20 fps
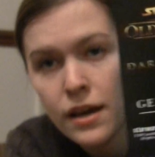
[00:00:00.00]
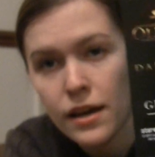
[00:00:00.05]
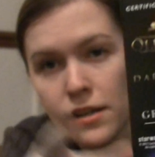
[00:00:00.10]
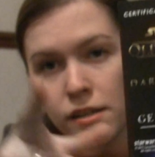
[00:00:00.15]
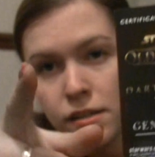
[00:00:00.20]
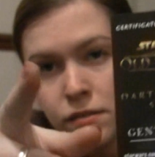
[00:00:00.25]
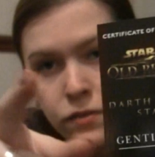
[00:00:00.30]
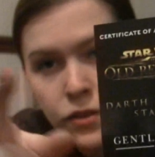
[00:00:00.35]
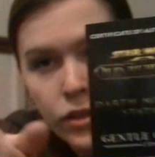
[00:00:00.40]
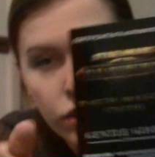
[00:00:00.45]

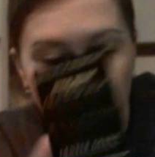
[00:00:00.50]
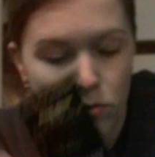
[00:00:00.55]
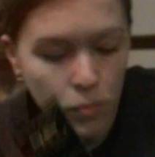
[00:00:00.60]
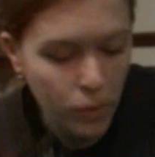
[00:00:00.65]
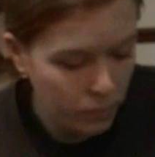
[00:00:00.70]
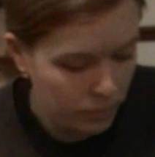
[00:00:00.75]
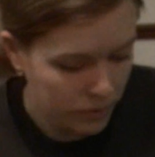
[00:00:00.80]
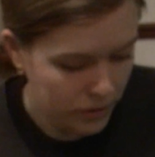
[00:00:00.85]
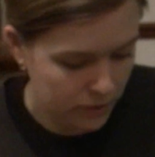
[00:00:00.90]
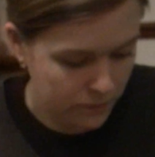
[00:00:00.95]
And it's for the Old
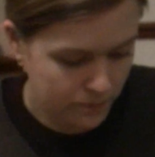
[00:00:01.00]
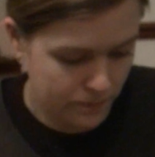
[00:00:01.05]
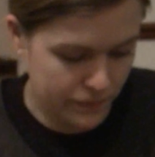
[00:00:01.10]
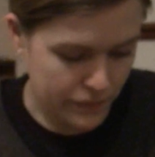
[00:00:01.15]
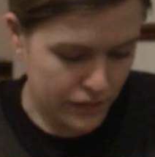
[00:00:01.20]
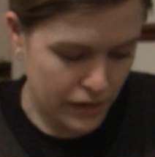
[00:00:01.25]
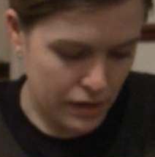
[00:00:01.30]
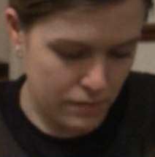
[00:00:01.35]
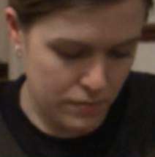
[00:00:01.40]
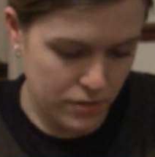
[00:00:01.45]
Republic.
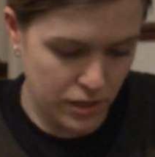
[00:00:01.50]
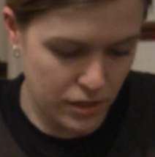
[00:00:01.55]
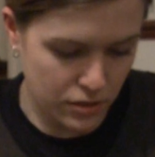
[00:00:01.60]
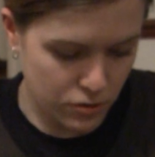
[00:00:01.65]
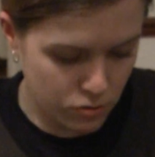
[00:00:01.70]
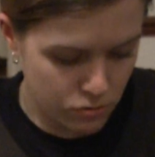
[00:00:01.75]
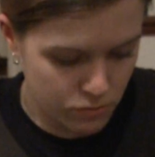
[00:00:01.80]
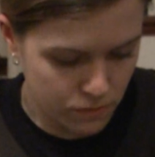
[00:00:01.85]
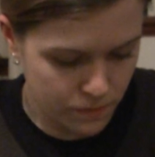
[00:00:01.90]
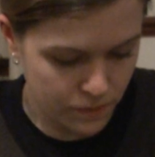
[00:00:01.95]
So that's
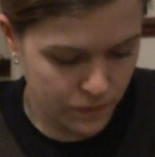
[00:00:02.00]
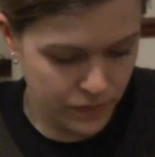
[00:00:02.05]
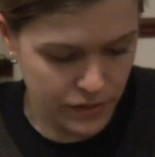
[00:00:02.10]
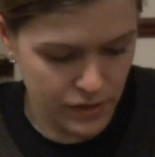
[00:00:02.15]
cool.